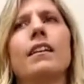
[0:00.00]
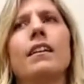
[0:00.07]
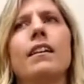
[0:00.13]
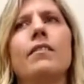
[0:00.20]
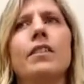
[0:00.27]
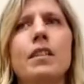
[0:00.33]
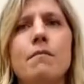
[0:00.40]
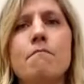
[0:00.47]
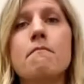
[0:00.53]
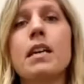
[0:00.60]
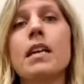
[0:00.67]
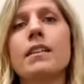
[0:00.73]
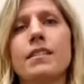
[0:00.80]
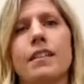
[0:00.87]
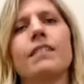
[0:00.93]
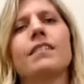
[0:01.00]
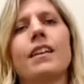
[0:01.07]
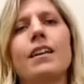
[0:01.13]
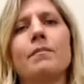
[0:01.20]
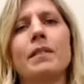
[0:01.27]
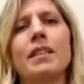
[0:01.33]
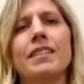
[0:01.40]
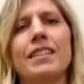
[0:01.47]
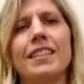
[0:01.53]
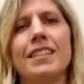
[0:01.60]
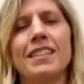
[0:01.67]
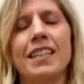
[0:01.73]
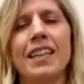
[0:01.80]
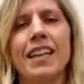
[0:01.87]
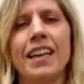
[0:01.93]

of an amazing time this is.